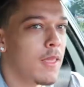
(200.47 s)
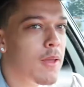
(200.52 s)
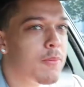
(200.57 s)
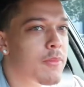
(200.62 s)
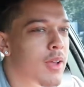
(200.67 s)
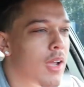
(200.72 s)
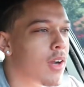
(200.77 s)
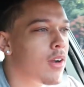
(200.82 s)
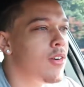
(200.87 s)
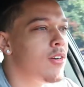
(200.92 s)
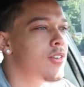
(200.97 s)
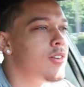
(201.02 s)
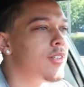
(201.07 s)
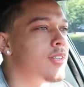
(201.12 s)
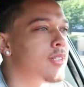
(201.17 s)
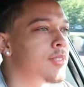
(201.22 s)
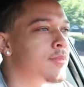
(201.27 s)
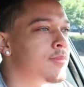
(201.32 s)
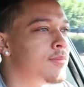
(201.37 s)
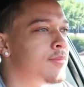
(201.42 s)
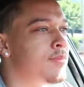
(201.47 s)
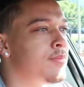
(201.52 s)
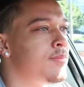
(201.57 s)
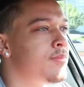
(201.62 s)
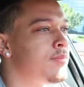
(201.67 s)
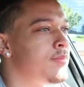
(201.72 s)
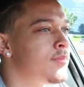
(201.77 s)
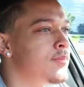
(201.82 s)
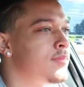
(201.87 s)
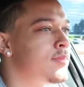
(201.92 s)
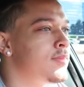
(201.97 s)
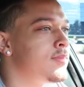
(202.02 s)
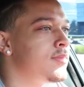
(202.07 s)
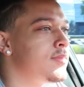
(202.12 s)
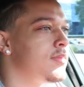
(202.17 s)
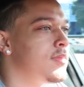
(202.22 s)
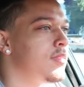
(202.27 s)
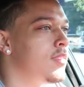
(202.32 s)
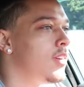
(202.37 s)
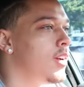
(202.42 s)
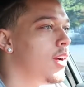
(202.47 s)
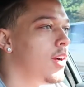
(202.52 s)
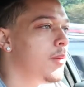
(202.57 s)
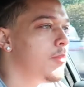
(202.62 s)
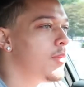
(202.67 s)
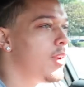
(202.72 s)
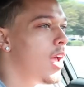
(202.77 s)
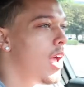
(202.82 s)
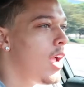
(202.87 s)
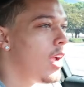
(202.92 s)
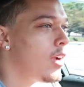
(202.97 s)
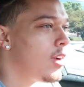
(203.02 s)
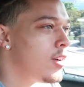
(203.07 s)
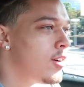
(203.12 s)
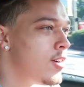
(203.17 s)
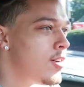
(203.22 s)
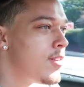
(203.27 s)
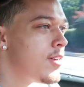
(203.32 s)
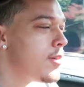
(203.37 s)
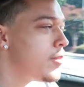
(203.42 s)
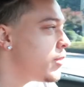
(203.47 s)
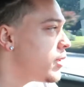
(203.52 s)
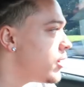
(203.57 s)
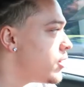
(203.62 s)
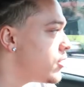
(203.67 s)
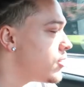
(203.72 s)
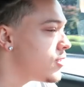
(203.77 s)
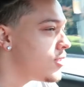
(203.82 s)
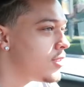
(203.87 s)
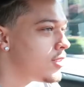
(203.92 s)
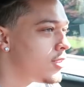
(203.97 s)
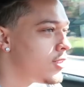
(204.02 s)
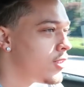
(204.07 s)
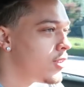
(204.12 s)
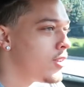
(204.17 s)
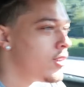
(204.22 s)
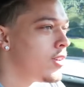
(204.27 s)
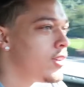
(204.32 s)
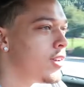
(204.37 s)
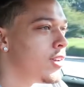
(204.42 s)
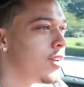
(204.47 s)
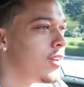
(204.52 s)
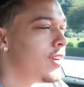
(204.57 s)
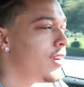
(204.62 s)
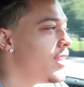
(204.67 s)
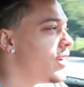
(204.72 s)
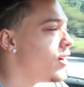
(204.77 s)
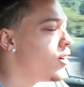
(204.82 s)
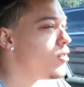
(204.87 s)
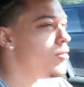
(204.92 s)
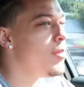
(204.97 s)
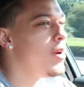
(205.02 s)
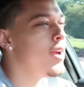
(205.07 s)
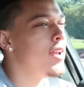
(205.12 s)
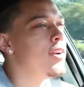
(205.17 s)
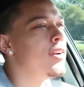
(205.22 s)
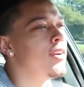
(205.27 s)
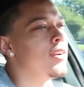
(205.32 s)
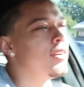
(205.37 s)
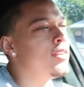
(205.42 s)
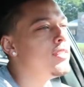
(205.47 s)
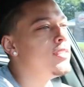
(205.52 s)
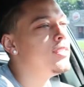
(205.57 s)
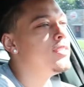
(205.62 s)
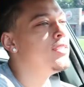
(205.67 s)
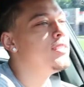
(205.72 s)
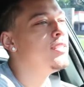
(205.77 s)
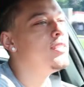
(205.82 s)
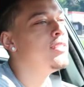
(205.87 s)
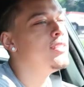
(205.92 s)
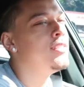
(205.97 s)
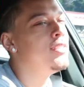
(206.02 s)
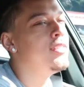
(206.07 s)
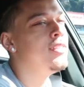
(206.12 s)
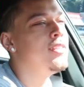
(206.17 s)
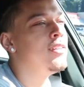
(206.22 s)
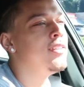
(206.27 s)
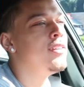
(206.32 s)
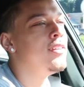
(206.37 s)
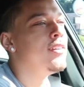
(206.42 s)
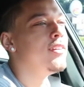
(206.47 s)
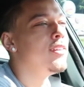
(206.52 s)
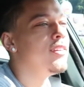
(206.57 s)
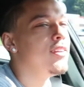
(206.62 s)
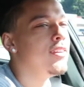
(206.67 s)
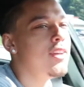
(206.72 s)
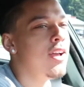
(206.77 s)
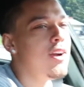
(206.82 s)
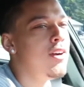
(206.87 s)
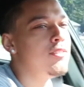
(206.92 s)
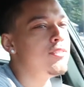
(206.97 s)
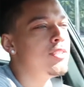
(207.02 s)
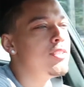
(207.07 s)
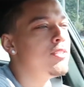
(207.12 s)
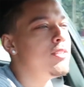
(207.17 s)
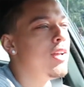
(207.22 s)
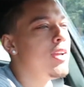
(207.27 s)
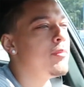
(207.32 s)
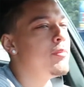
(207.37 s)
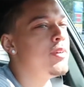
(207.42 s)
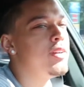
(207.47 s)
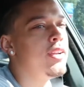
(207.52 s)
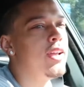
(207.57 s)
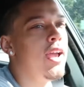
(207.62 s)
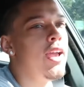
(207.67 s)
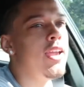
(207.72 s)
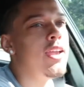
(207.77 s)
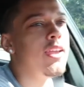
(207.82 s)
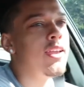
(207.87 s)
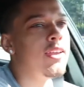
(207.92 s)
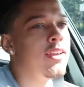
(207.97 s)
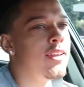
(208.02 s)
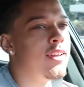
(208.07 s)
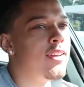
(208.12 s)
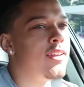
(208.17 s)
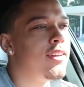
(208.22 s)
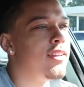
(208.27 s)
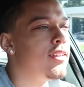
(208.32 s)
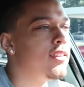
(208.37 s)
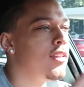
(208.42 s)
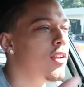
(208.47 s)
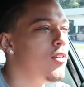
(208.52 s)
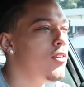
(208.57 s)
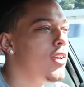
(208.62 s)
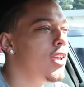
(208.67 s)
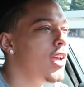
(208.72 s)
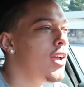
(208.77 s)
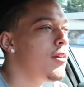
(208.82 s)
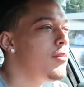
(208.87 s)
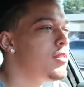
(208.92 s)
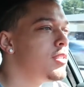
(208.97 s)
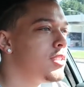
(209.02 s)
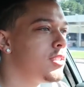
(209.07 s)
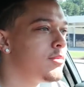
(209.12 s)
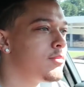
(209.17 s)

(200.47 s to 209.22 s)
I'm not going. I'm not going, bro. You need to do better. I don't think you like money. Hey, no cap.